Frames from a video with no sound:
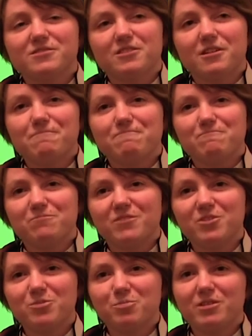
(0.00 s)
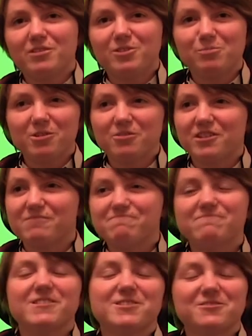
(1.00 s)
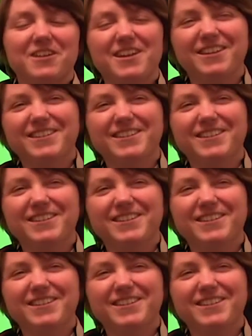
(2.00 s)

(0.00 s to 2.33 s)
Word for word: so it's been it's been great it's great